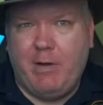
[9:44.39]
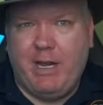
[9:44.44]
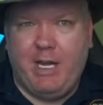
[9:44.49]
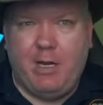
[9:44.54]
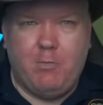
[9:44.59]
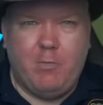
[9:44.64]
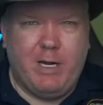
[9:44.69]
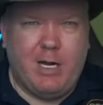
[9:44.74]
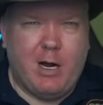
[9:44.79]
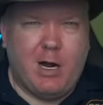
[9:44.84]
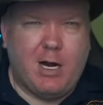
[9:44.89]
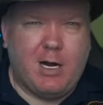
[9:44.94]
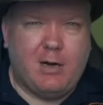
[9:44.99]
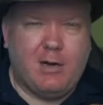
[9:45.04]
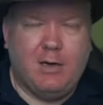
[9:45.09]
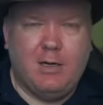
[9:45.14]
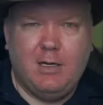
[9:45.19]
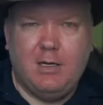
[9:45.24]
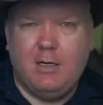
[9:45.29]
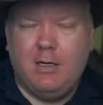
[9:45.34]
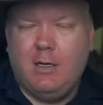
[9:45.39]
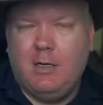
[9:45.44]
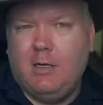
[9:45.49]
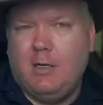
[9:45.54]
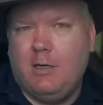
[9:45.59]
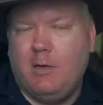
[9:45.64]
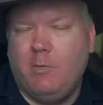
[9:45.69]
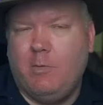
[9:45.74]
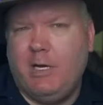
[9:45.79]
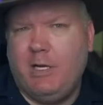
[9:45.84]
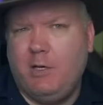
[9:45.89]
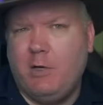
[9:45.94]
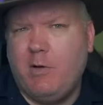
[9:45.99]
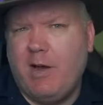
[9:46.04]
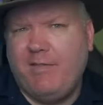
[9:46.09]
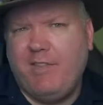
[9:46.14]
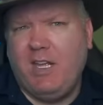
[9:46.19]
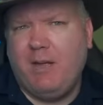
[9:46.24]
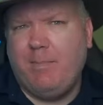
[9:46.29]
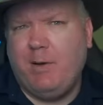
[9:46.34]
We, we are, we
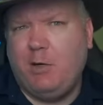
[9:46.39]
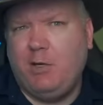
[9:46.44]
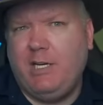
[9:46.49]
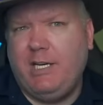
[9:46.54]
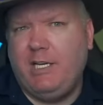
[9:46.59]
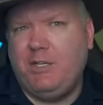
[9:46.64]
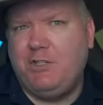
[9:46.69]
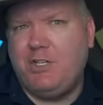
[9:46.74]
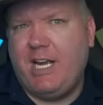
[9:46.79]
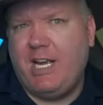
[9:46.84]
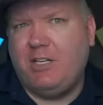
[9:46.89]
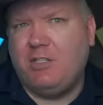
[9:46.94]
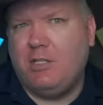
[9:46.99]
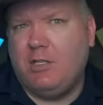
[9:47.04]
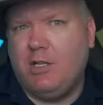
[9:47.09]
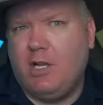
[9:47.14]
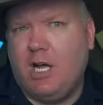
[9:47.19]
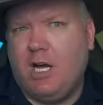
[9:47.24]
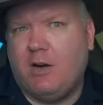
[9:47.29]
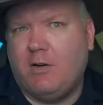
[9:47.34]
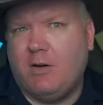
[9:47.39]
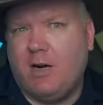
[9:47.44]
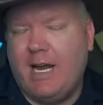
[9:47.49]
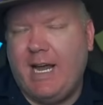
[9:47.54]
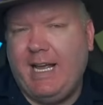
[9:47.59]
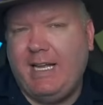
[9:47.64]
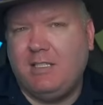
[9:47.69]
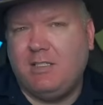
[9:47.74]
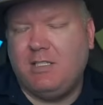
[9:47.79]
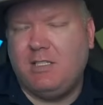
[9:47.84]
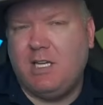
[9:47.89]
do have the ability to change the law, right?